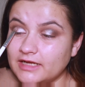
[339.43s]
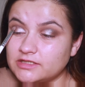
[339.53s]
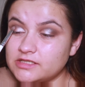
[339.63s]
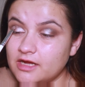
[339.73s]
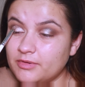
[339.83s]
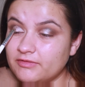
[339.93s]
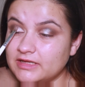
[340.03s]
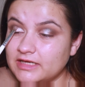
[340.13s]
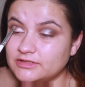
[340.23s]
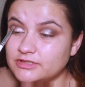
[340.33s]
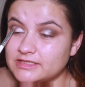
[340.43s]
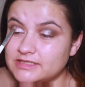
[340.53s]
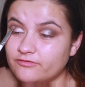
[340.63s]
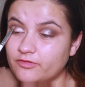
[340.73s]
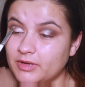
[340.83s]
I just thought it'd be really
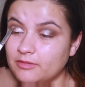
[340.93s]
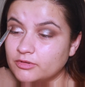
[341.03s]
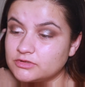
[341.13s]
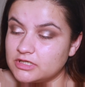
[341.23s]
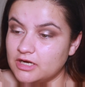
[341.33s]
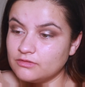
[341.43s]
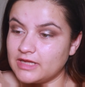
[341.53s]
interesting for people to know